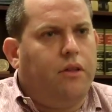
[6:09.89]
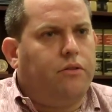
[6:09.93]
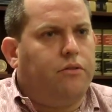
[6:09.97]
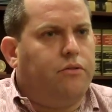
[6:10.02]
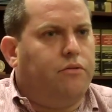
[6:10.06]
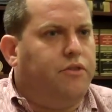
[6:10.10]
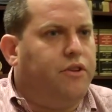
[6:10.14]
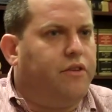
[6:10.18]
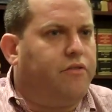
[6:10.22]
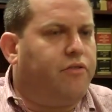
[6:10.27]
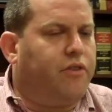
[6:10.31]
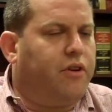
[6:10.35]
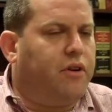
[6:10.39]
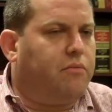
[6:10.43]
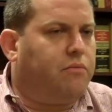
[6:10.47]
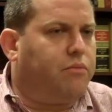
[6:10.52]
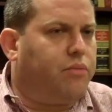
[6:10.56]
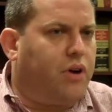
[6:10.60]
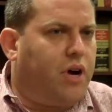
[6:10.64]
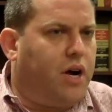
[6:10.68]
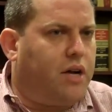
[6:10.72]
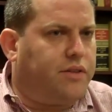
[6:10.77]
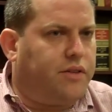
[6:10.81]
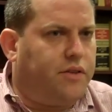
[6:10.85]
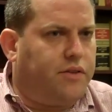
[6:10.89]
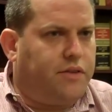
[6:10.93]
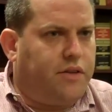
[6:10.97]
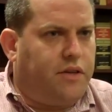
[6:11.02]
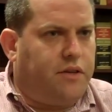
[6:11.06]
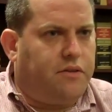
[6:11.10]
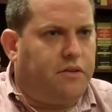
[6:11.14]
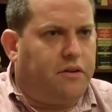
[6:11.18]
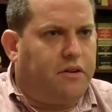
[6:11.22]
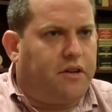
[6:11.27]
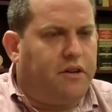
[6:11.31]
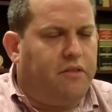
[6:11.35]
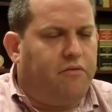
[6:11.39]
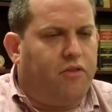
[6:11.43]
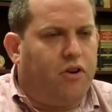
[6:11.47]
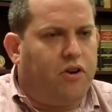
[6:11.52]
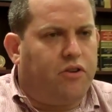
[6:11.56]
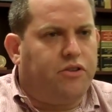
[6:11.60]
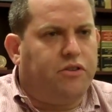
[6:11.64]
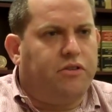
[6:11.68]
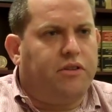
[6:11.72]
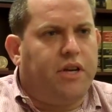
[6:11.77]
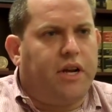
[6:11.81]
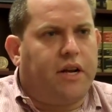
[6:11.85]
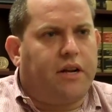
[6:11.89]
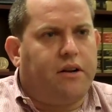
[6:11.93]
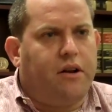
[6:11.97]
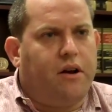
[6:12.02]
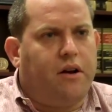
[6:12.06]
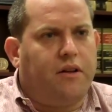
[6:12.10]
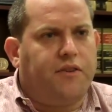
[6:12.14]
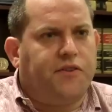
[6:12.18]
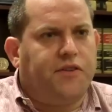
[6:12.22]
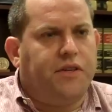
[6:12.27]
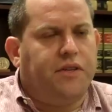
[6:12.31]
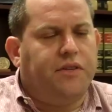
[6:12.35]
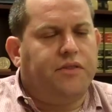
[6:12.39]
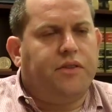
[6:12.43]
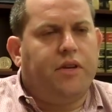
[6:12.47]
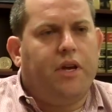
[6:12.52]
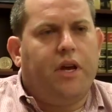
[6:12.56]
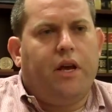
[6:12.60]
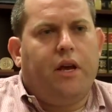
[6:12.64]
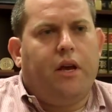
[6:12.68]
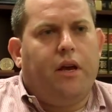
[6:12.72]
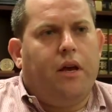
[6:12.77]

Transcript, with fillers: through different processes or conversion technologies.